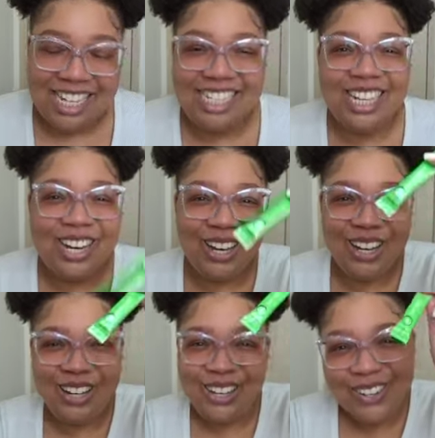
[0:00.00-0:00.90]
So
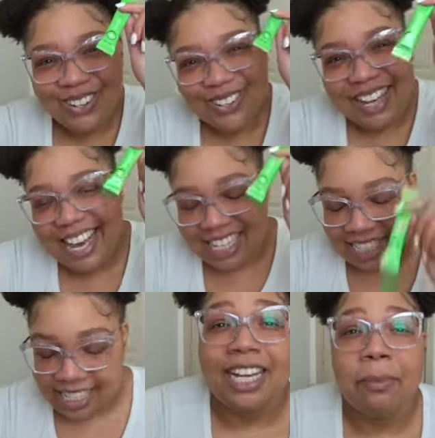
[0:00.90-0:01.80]

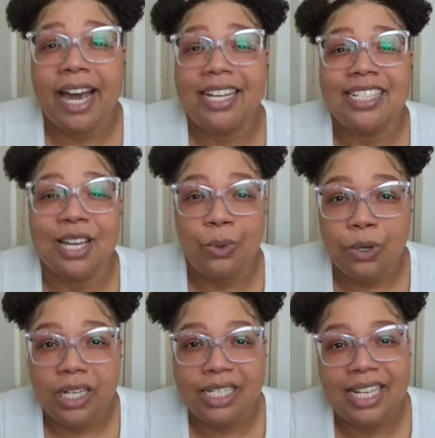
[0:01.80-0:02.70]
Shake Shack packets, it
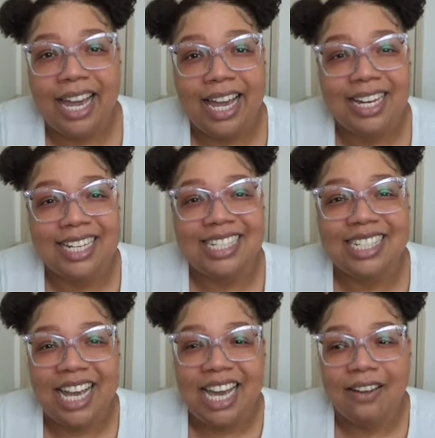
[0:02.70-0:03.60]
was, and it
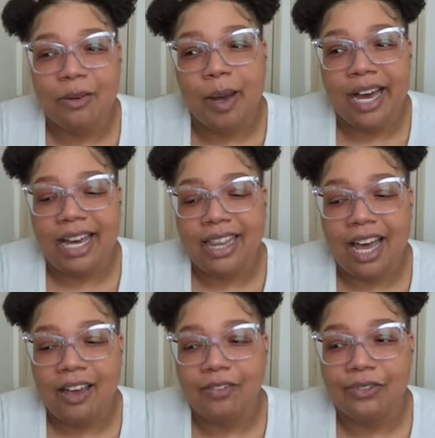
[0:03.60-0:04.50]
saved my life.